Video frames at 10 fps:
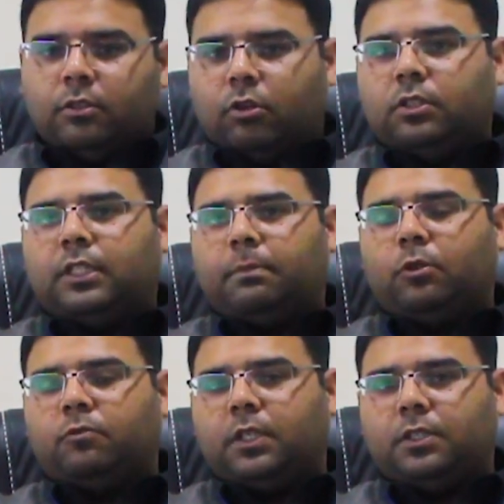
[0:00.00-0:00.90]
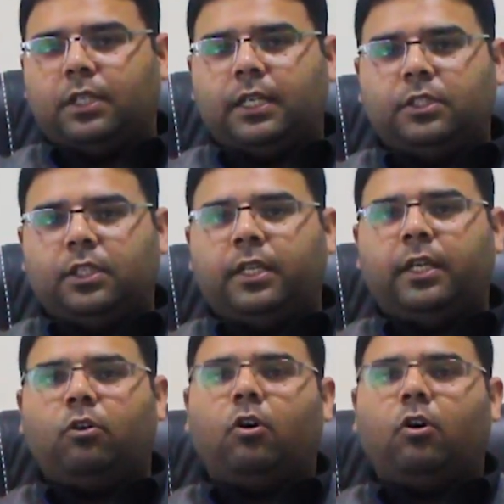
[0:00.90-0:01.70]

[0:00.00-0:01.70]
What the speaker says: concept of structural engineering,